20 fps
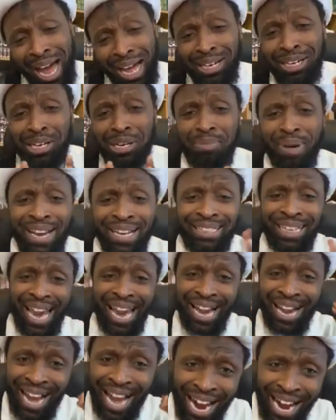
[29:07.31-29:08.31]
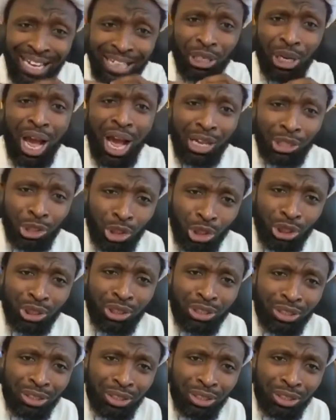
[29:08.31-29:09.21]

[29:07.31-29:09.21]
Ahlul Bayt encourage us